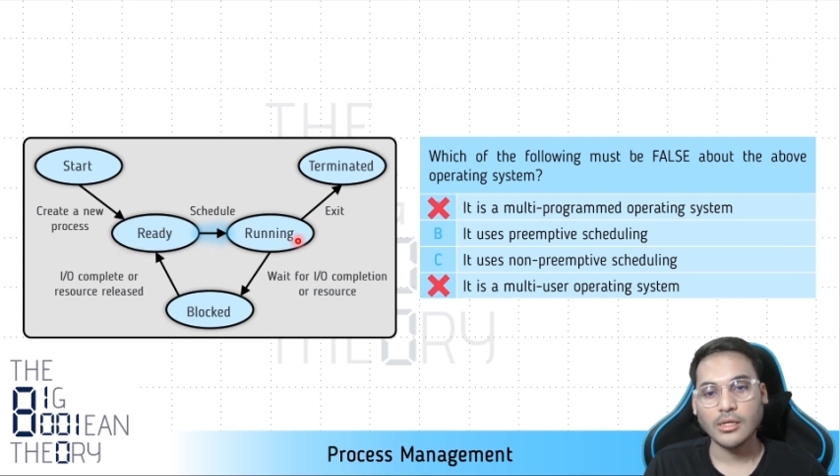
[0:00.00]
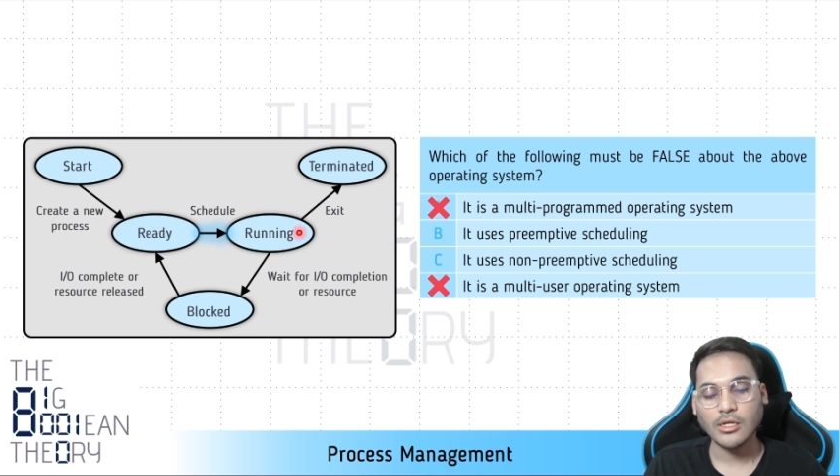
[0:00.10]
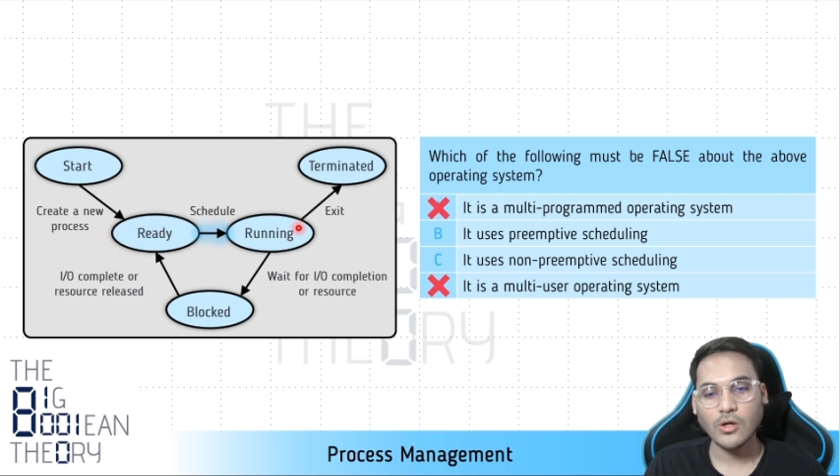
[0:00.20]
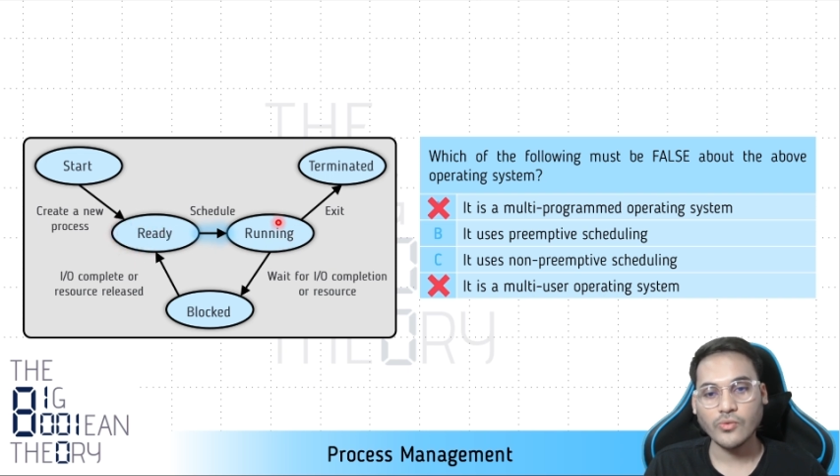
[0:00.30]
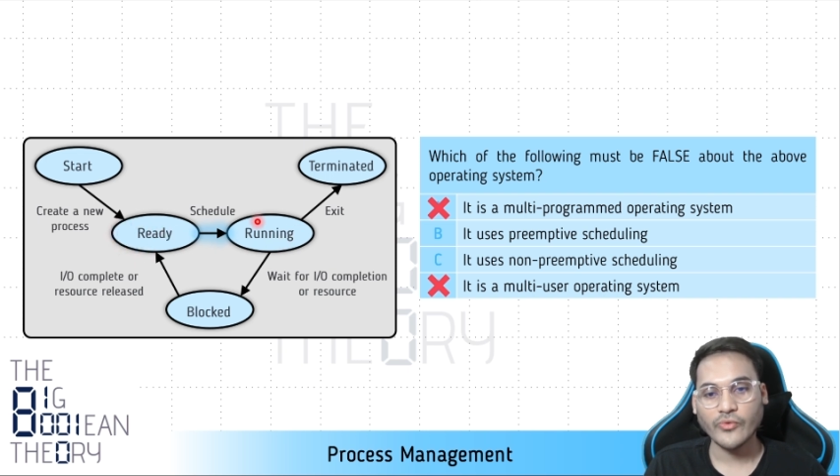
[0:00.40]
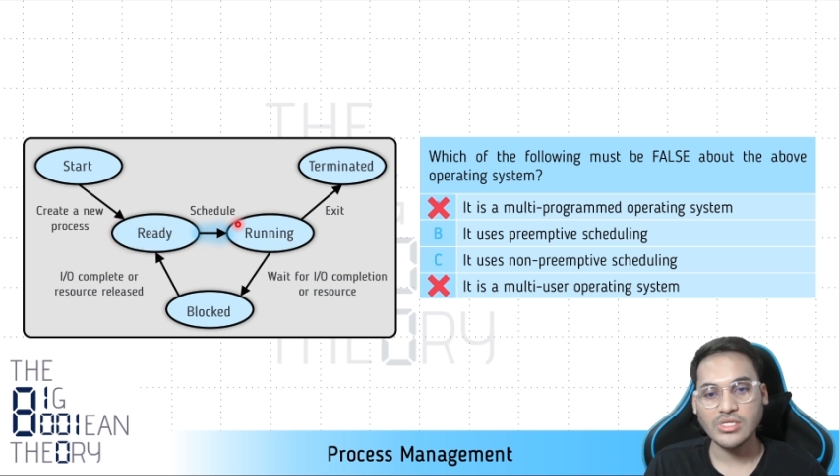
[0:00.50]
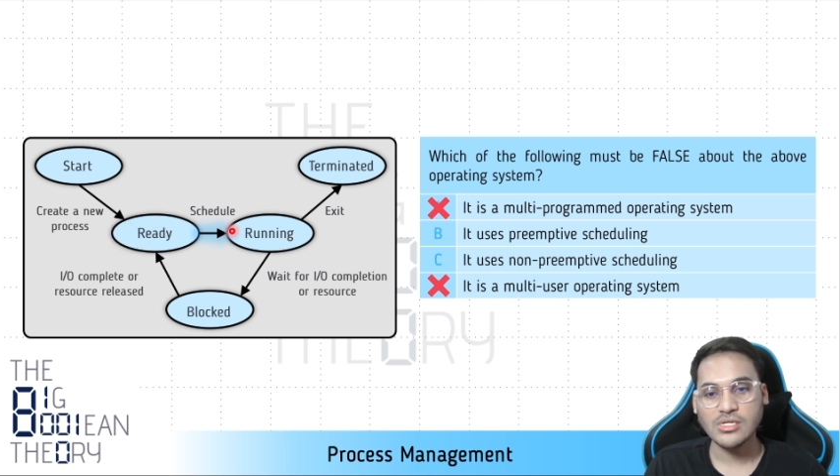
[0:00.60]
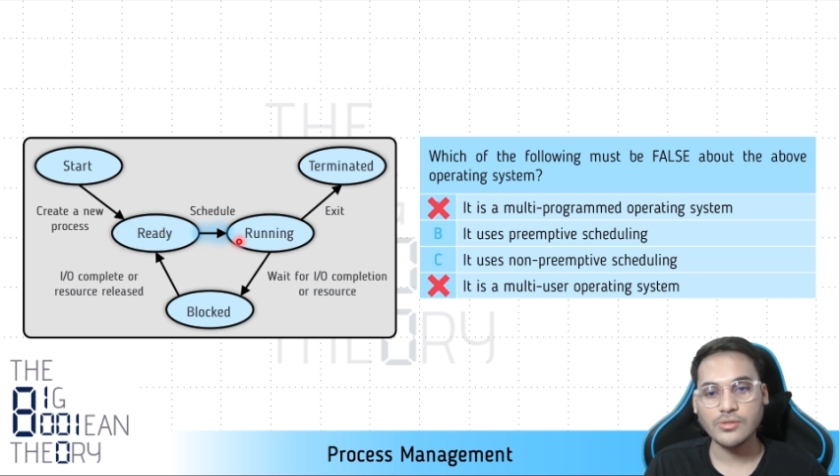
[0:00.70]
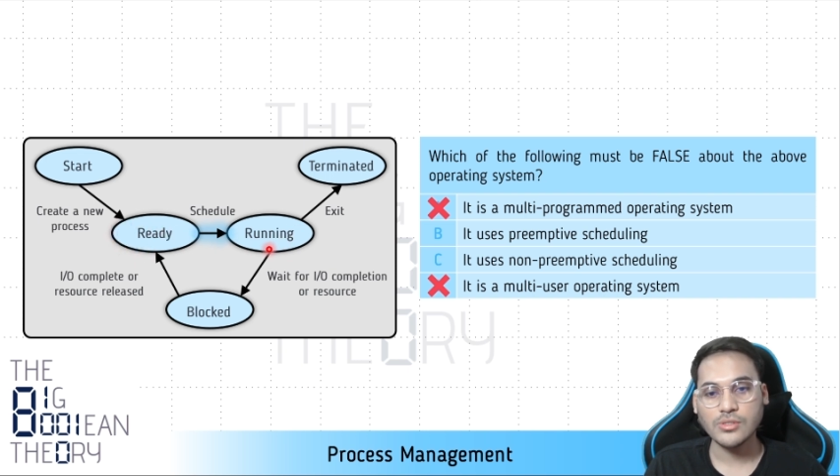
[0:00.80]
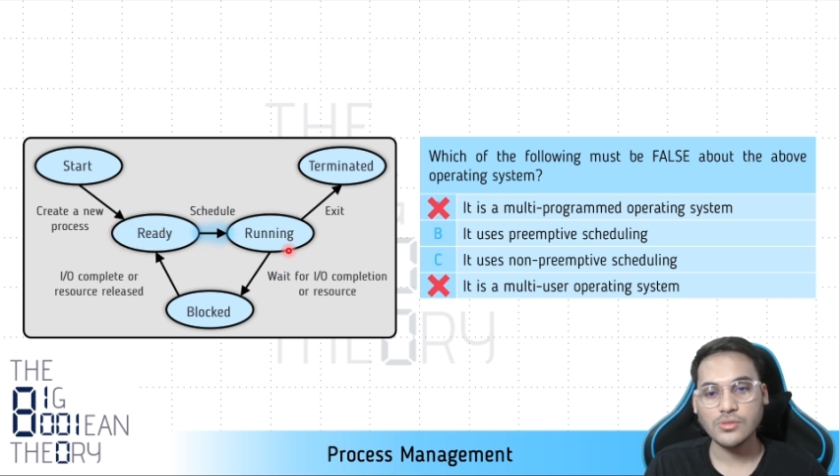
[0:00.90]
Now, once
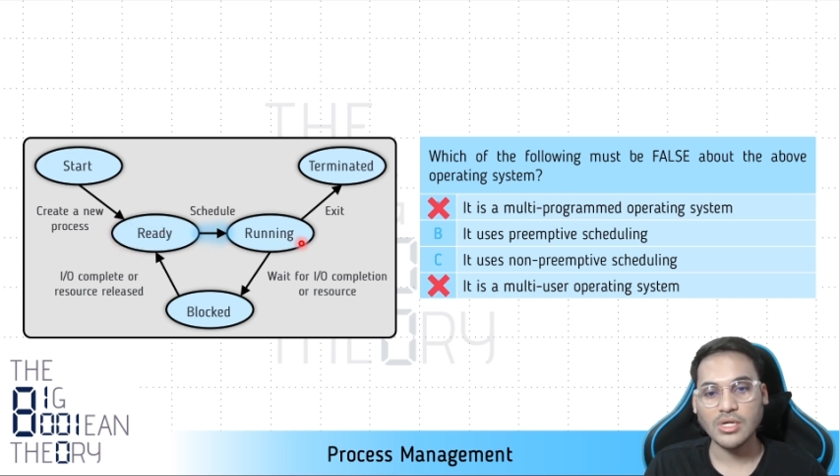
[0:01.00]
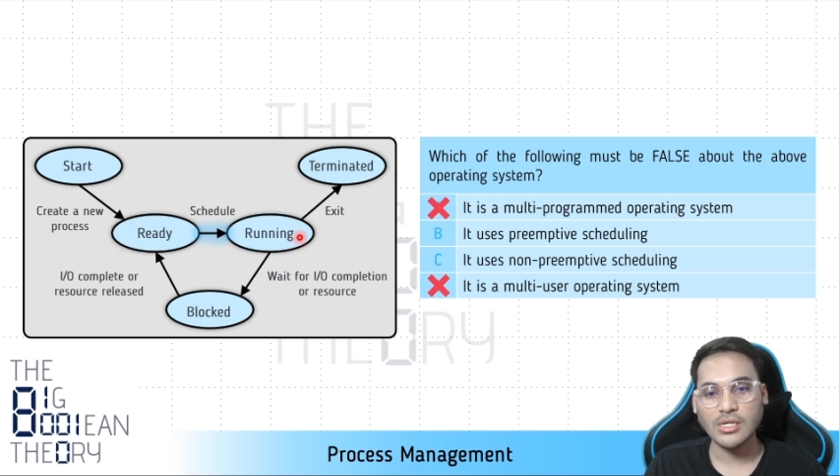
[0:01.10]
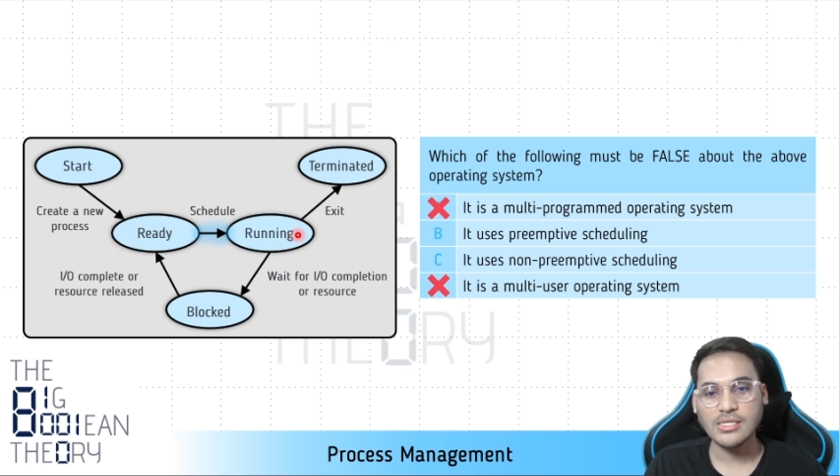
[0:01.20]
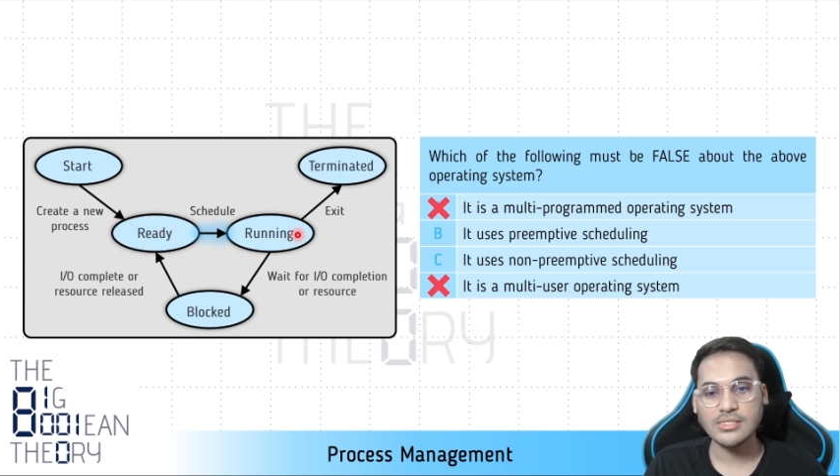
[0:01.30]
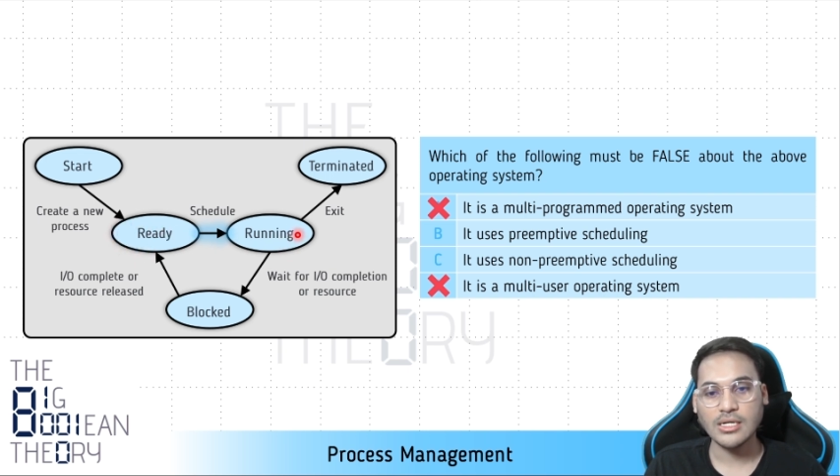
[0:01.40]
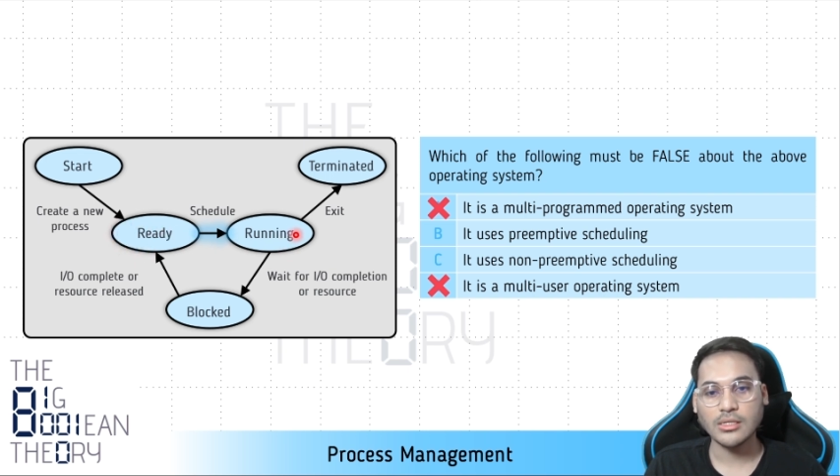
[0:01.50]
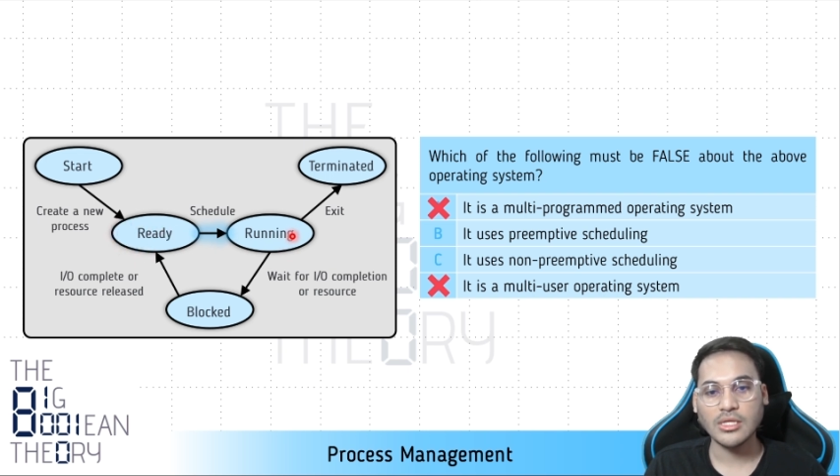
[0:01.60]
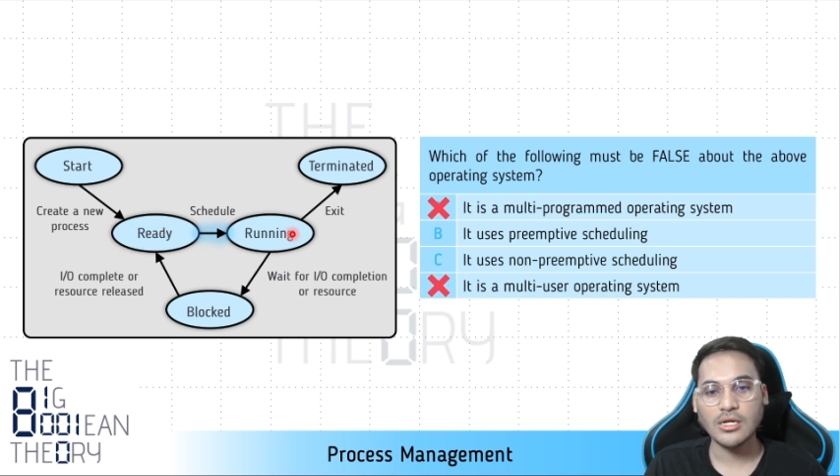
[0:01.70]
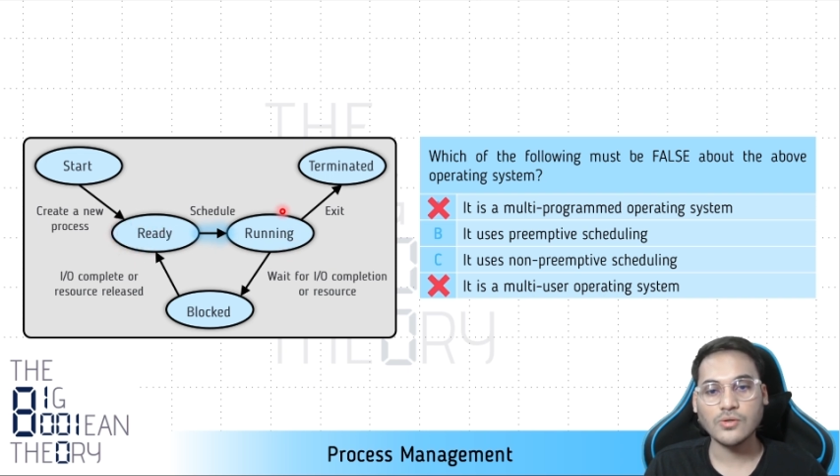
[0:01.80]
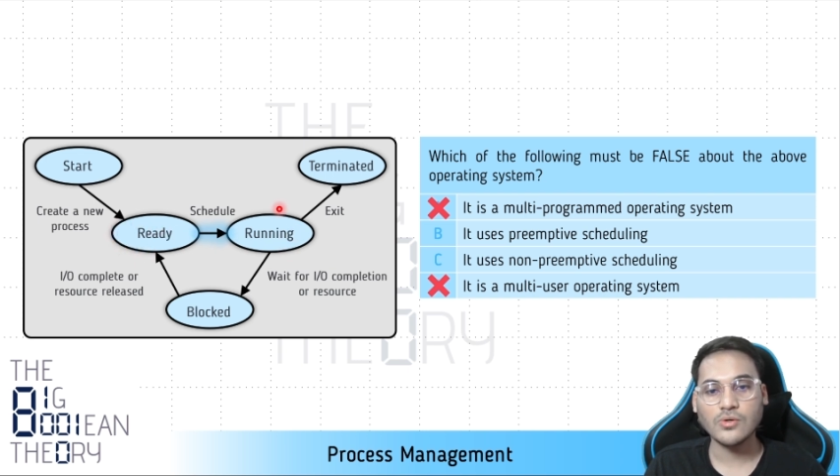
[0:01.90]
it goes to running state,
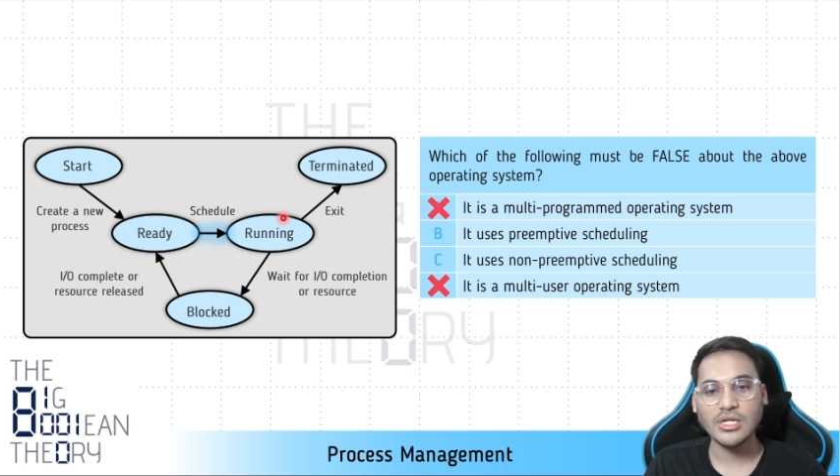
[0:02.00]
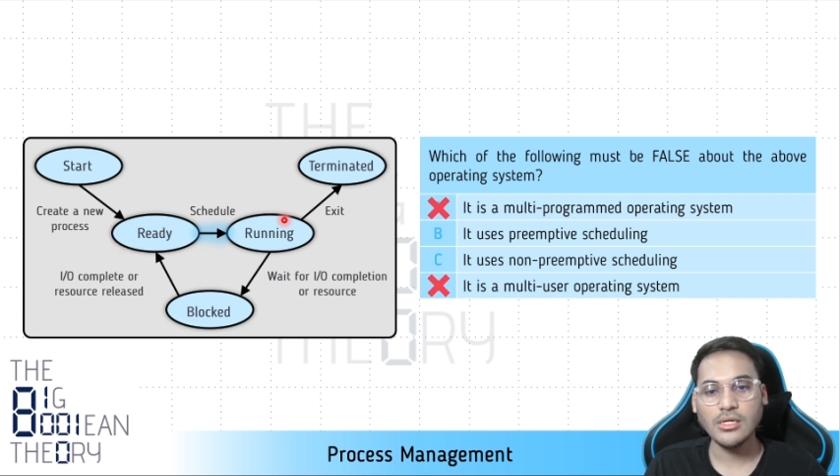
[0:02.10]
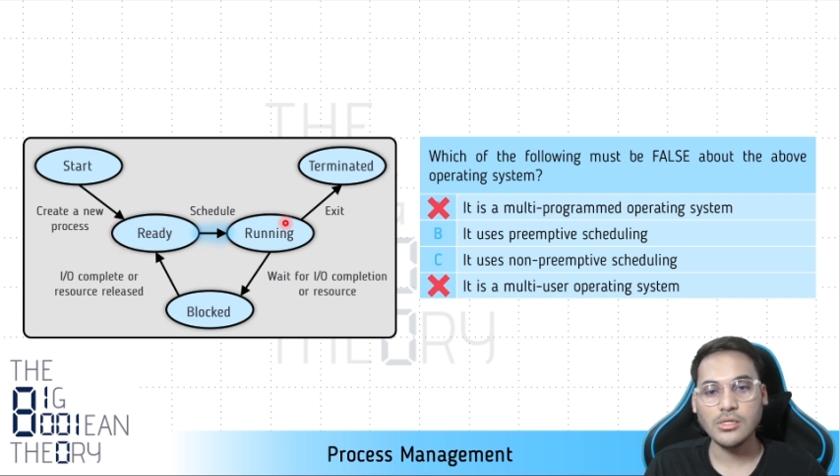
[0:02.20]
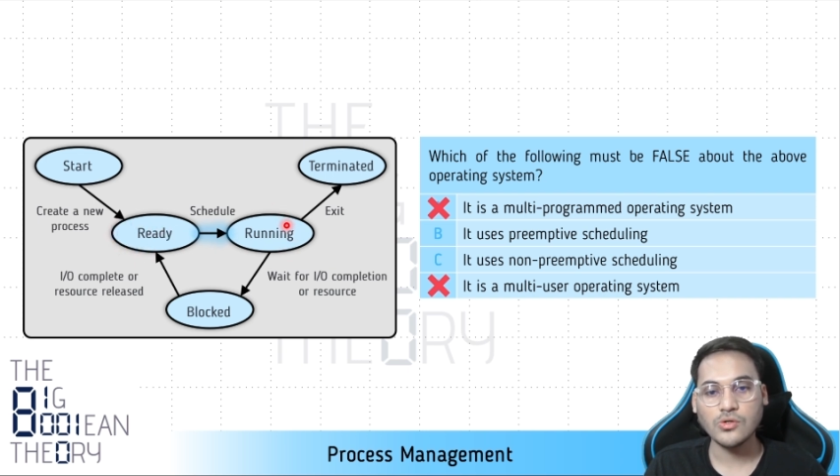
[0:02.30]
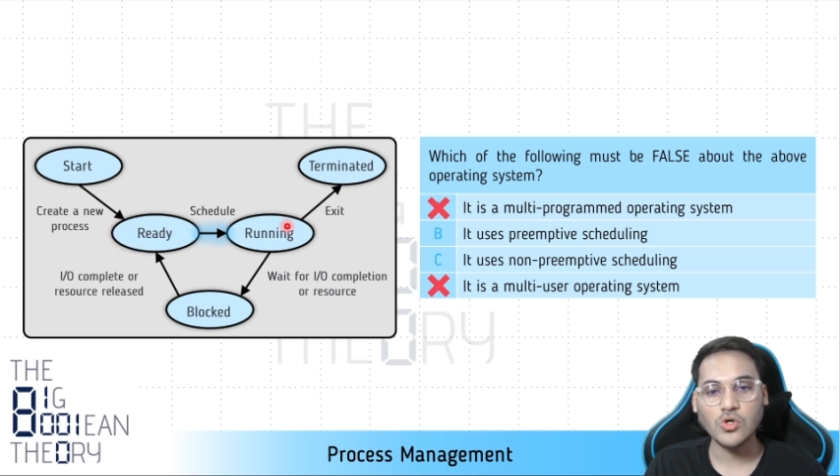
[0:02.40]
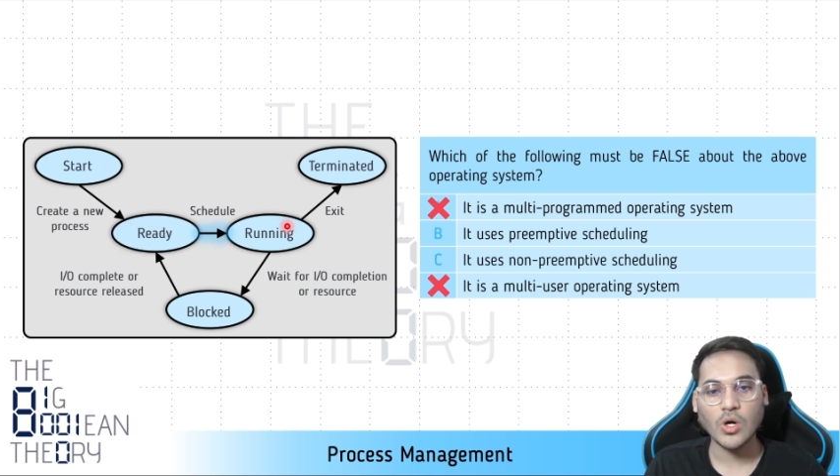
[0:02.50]
there are only two